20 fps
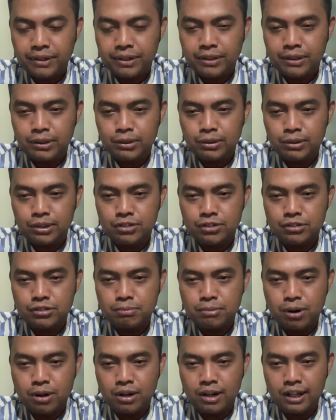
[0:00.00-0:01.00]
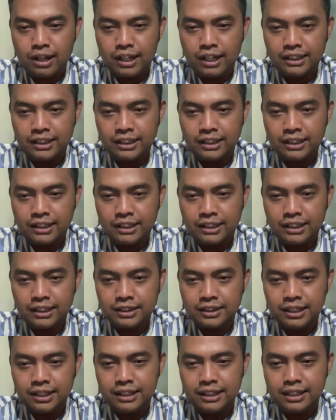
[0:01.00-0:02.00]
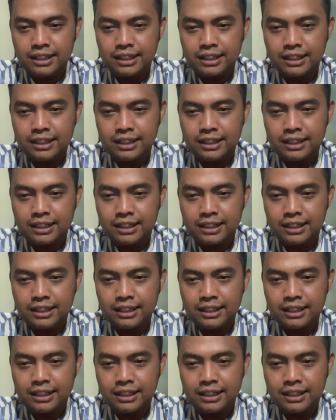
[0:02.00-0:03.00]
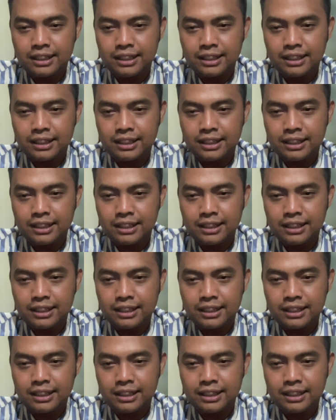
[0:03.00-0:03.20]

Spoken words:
to the small h, meaning that the enthalpy